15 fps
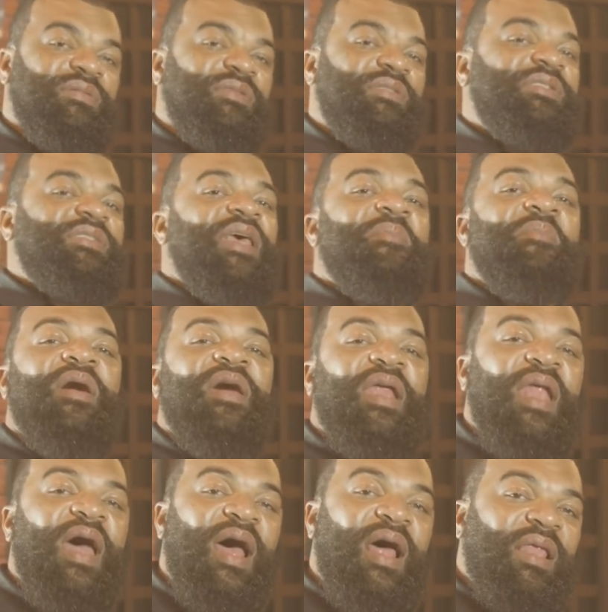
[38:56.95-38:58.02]

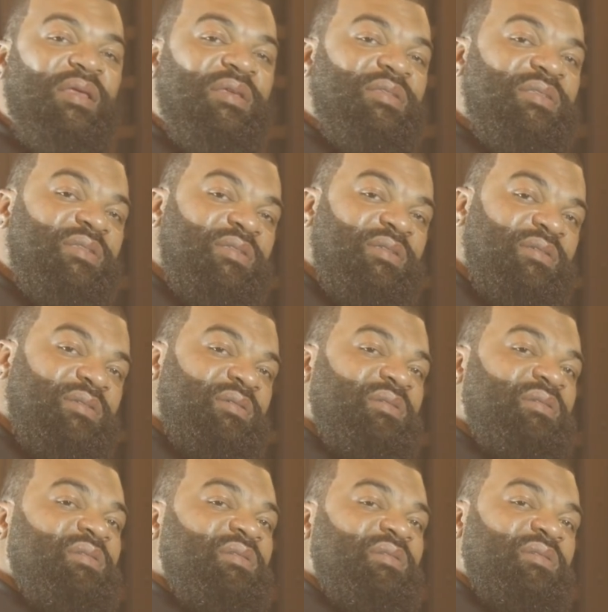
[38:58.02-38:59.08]
$700.
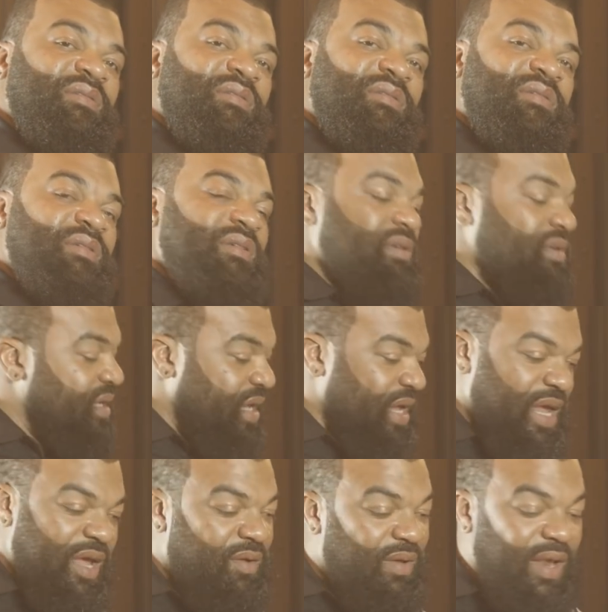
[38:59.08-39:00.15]

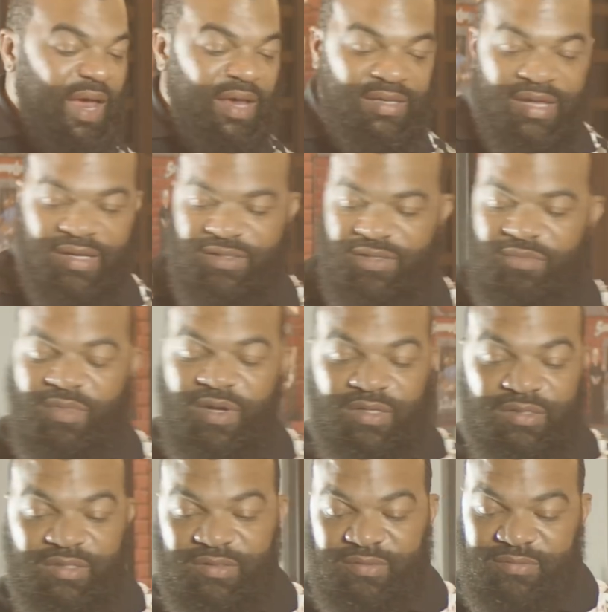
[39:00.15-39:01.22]
He ain't gonna like that too
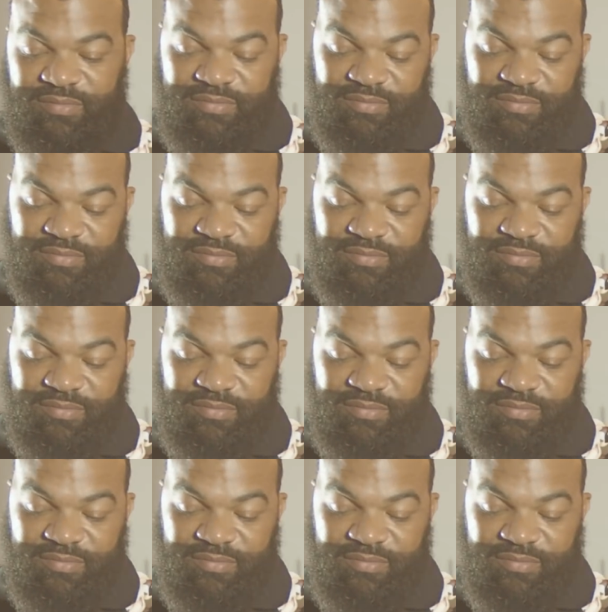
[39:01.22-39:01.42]
much.